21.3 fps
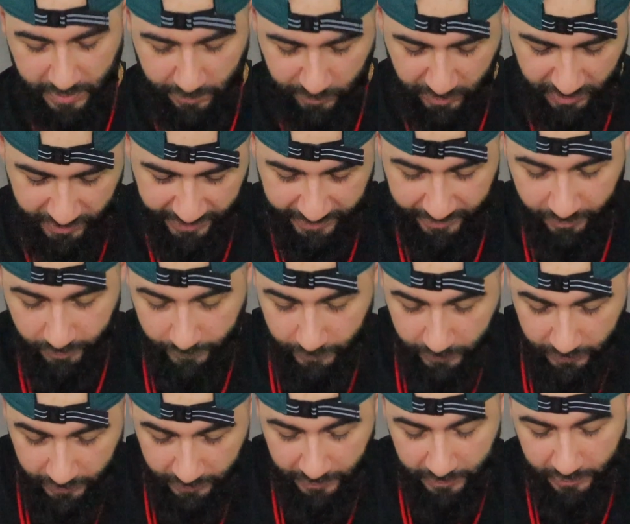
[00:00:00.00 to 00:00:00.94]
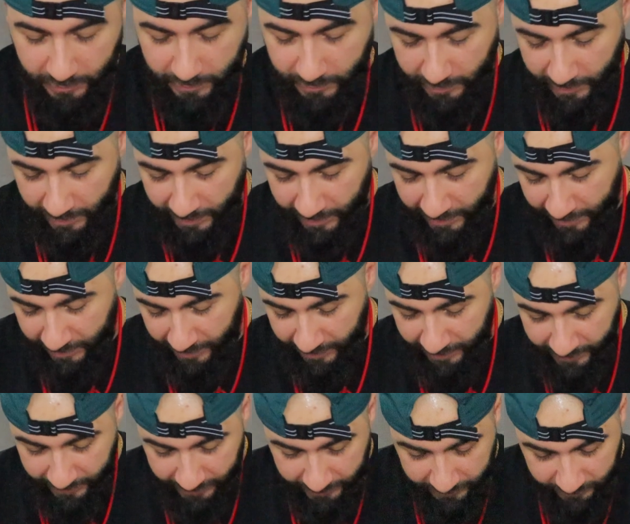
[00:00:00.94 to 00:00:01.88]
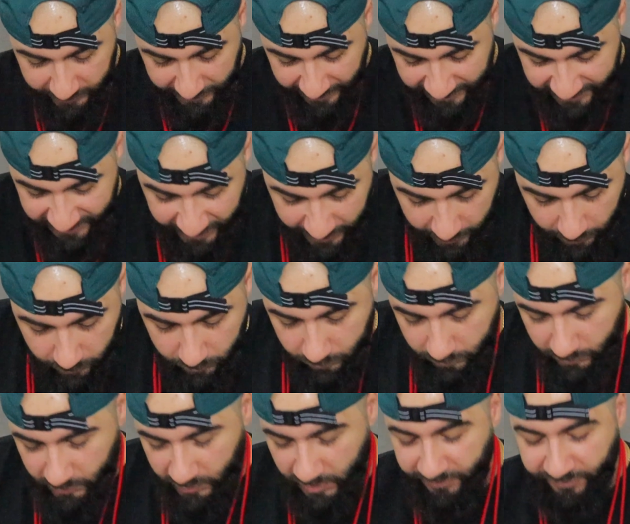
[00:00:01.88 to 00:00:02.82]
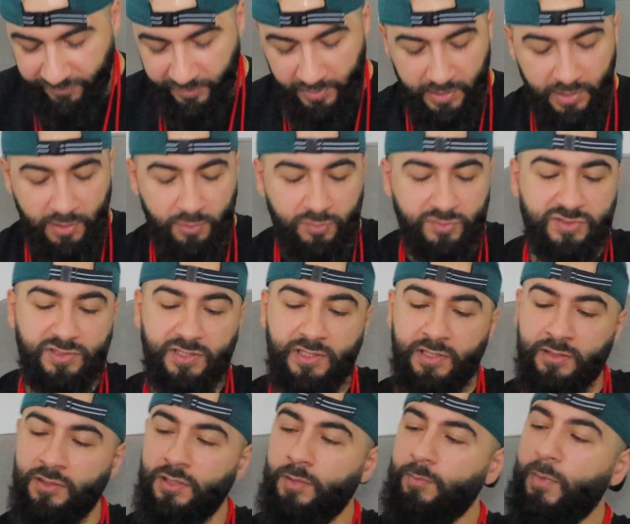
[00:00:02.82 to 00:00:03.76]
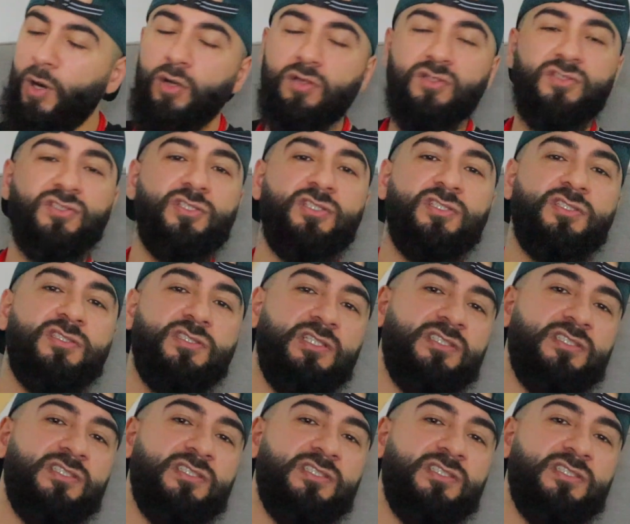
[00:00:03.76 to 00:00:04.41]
around my neck. And that's it. Nothing else in the box, just,